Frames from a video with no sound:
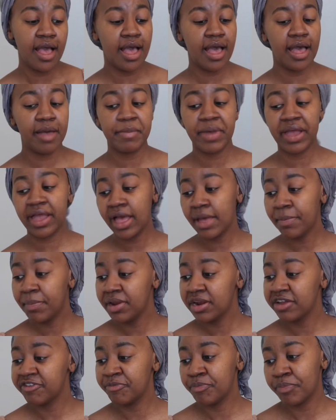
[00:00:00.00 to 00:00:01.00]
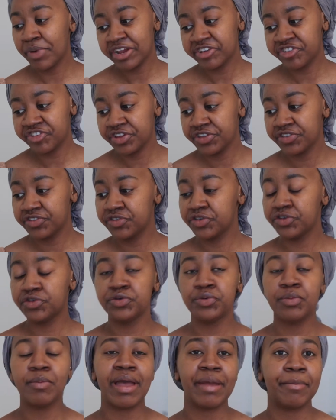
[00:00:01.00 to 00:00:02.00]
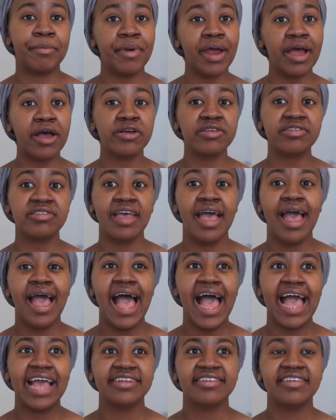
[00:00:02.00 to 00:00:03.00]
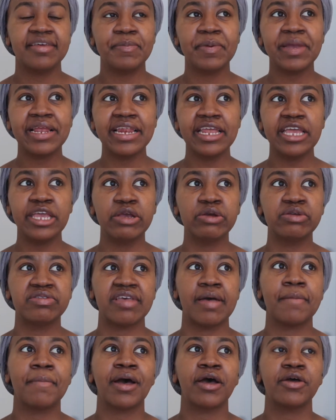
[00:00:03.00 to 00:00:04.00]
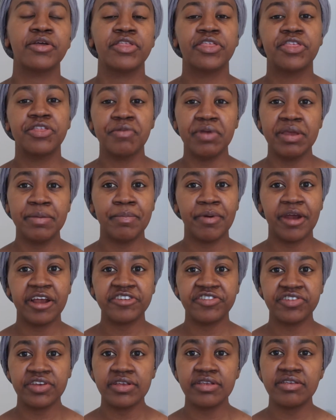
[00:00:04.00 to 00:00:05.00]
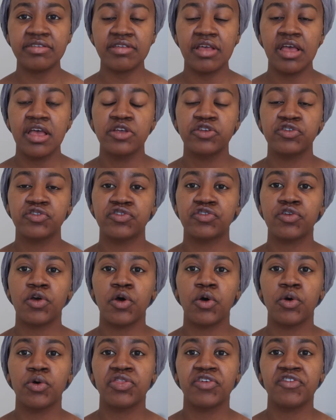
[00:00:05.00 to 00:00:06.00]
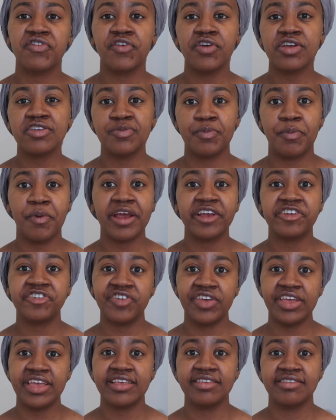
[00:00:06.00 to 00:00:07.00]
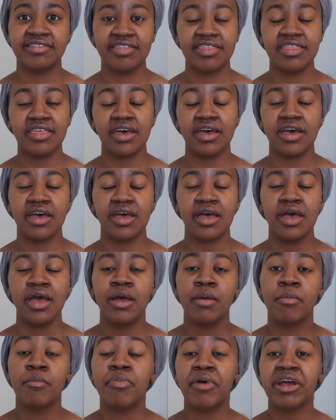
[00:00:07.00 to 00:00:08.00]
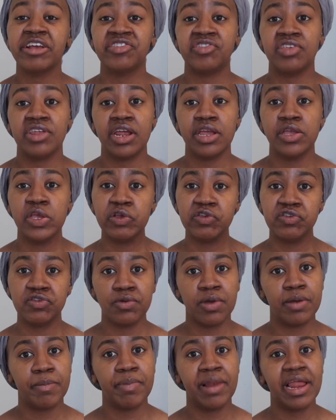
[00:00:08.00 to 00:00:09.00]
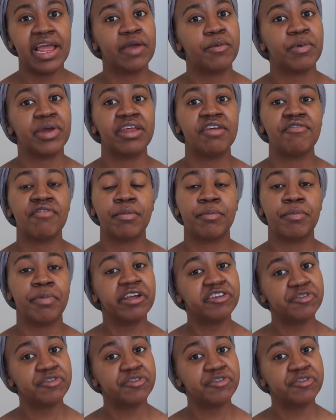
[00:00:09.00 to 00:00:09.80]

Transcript: a couple of brushes to do my brows. I typically use about 3 brushes. So the first brush is the brush that I use to apply whatever